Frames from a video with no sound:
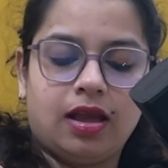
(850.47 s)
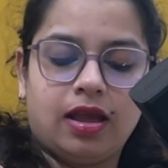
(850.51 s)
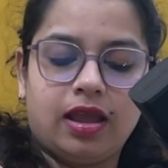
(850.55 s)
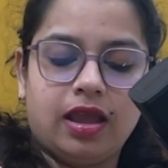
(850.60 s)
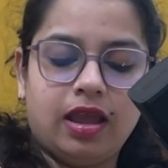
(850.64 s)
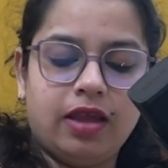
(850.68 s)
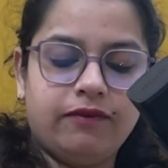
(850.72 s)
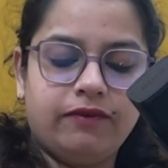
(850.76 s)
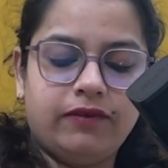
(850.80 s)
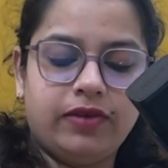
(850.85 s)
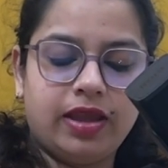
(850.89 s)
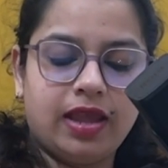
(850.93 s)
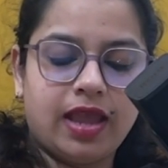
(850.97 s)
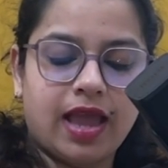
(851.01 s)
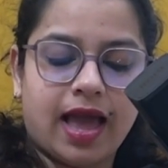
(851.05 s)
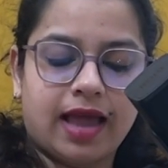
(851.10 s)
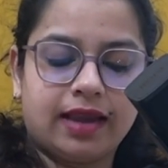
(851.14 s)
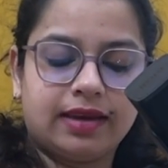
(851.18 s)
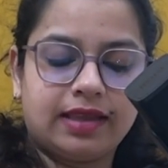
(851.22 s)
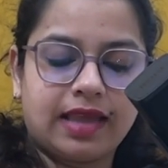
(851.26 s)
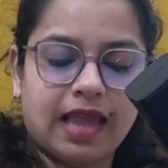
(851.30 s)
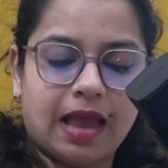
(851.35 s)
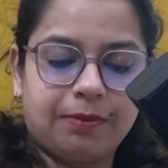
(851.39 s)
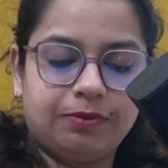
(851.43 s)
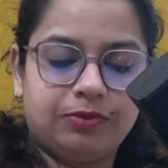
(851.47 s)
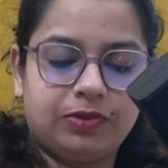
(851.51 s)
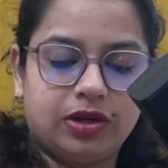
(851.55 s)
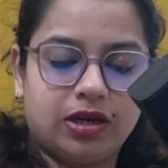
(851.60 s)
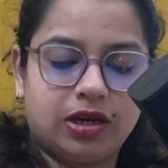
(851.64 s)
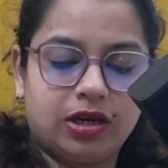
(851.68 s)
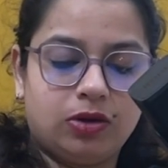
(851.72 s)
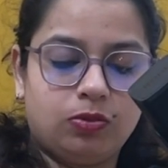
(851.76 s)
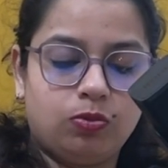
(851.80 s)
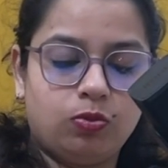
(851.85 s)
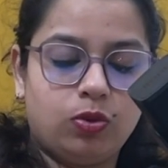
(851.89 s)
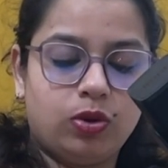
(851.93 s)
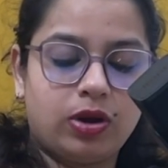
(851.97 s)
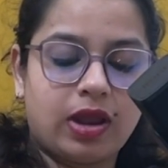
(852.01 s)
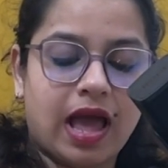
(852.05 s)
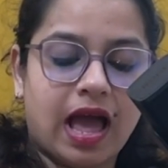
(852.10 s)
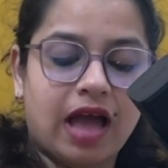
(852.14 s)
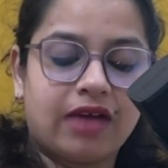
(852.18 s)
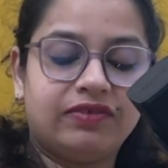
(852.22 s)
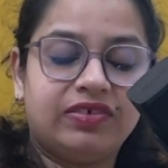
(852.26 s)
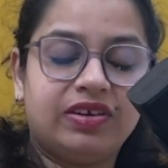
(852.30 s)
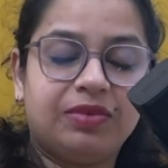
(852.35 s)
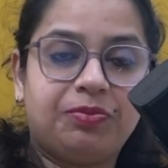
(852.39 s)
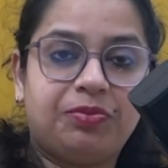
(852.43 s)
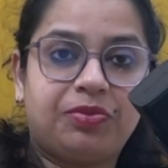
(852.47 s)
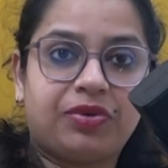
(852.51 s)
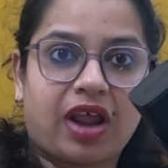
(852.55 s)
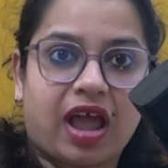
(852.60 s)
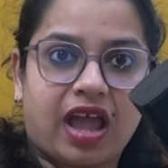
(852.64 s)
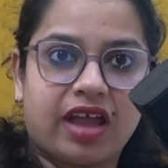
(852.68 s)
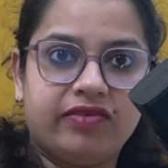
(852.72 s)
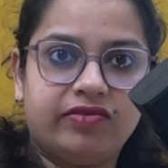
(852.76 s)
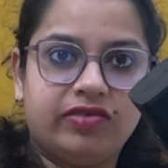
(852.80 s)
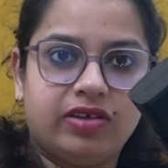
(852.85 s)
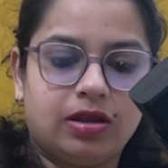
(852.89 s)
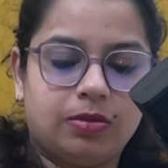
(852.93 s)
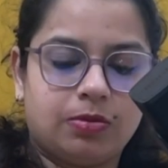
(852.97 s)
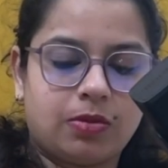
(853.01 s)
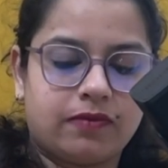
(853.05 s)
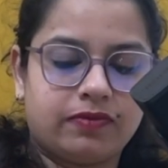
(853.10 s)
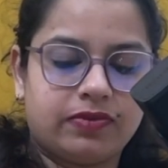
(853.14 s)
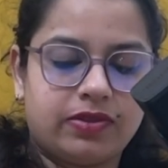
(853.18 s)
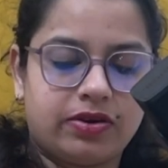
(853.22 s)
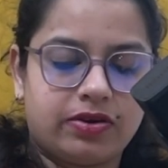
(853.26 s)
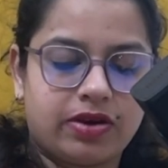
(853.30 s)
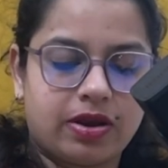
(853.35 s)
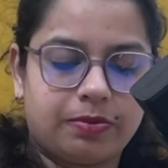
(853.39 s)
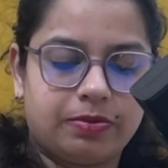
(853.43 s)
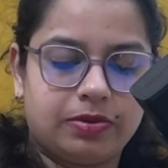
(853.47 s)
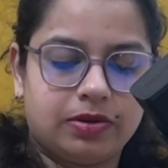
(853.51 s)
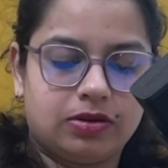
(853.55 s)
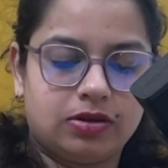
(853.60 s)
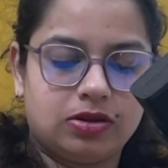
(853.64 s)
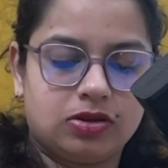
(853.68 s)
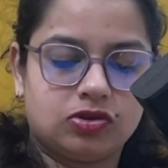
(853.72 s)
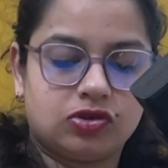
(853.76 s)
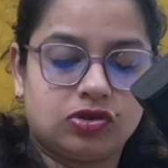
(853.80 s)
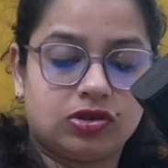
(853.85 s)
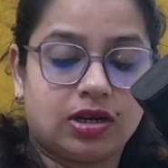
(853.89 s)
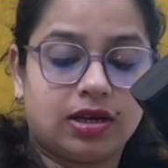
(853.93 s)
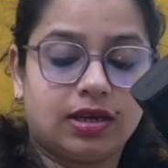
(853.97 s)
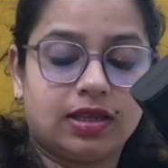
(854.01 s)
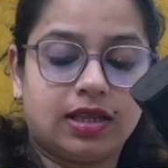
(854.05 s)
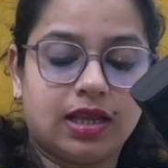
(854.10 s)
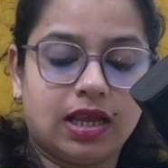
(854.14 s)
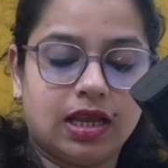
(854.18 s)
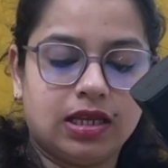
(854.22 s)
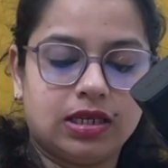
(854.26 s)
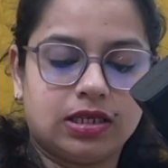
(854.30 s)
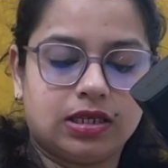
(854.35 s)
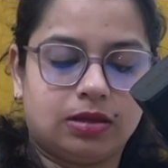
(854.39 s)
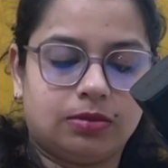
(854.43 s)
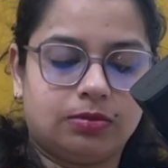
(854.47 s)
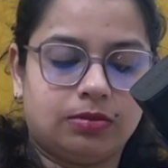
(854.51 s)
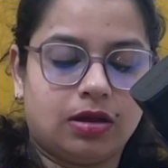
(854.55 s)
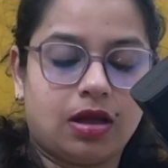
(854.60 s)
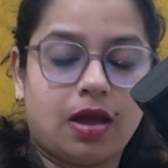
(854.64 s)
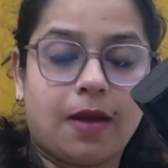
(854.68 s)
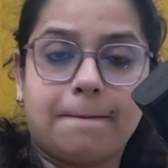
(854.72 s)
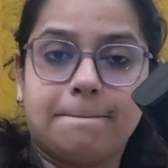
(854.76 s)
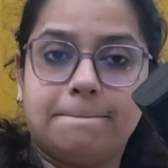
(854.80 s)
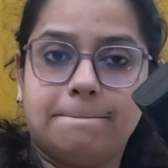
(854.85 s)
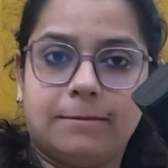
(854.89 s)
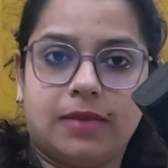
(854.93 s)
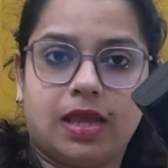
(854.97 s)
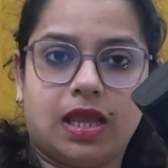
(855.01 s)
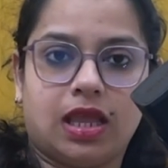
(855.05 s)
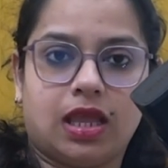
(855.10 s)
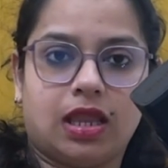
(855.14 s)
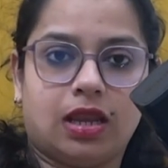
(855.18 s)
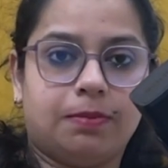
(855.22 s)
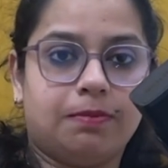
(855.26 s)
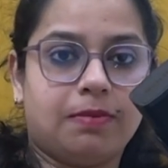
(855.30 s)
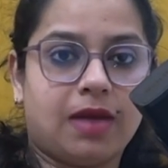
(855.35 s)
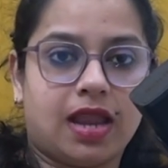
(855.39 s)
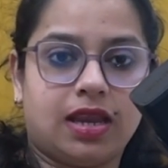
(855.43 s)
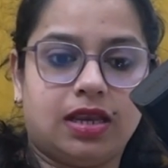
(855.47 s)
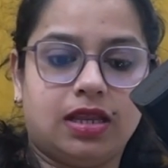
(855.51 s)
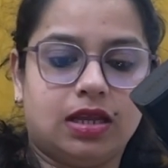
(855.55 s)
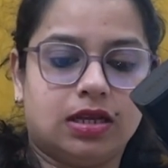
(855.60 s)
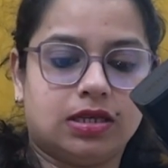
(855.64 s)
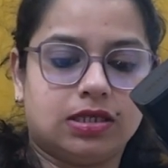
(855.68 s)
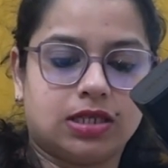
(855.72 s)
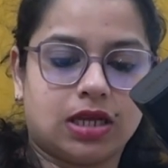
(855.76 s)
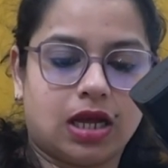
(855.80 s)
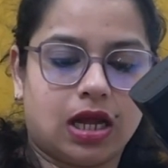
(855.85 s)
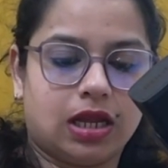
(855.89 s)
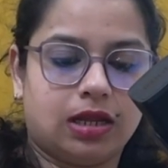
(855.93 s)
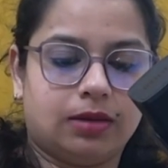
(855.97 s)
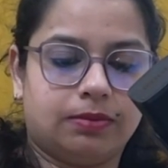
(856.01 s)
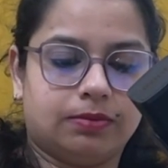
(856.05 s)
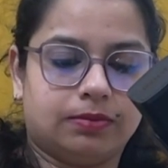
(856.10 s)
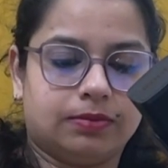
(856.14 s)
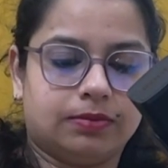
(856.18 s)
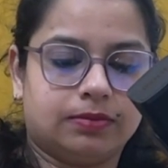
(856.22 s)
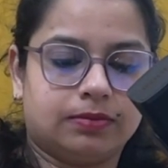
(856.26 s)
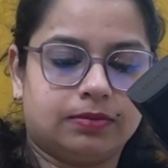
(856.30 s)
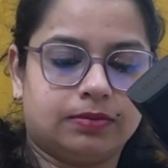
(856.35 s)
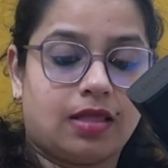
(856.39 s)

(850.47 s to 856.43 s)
if he had kept it, would have deprived him of the reputation and kingdom many a time.